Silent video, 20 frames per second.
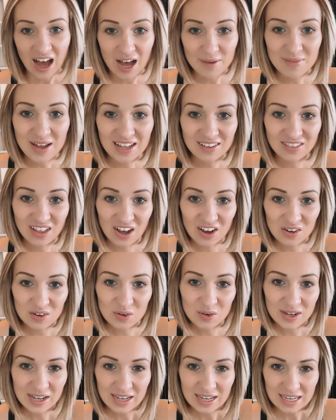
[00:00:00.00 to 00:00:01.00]

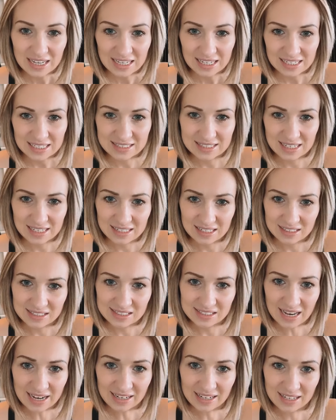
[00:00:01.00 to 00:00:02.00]
Hello, is it
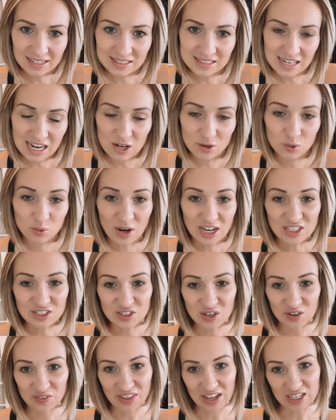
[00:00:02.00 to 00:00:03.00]
Senkins and
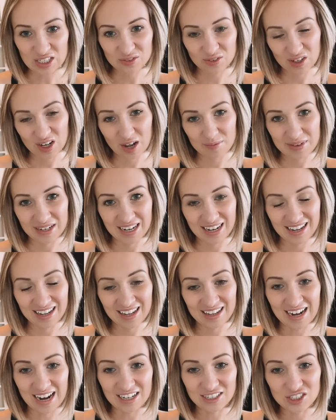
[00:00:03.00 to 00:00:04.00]
Retro? Thanks for coming
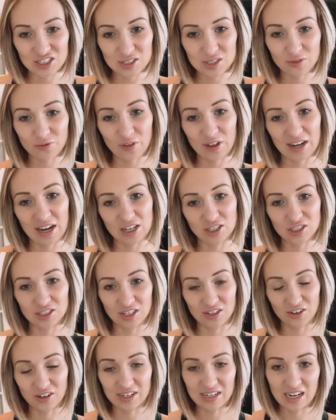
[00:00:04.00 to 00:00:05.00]
in. I just finished,
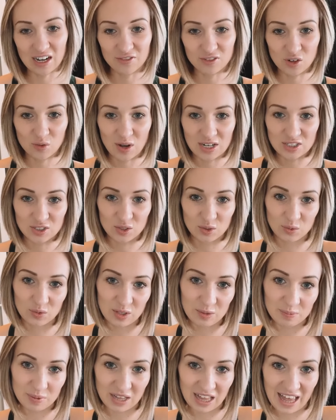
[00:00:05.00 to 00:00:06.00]
so you're gonna have to watch the
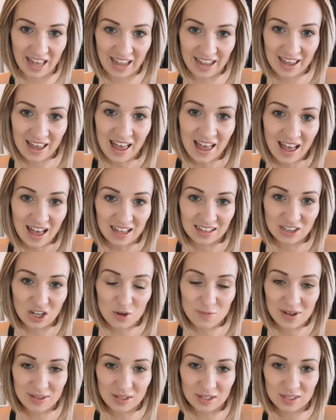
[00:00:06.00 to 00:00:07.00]
replay.
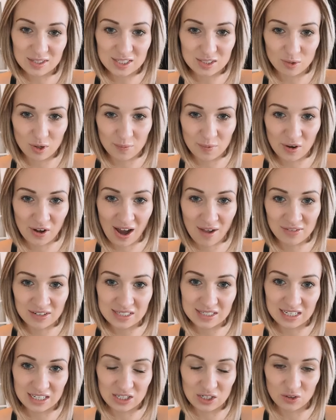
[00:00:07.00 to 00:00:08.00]
Hello, my little swimmer. I
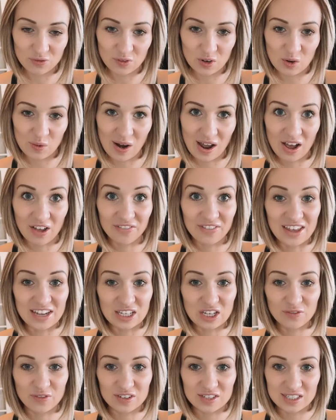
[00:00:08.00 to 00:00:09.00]
haven't seen you for a while.
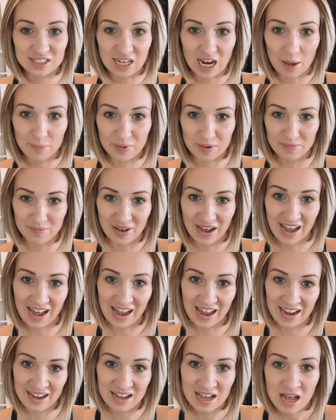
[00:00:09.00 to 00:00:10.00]
Thank you for stopping
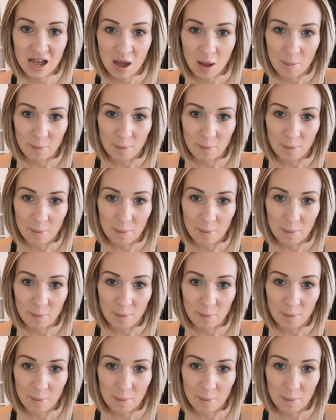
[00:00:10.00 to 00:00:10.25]
by.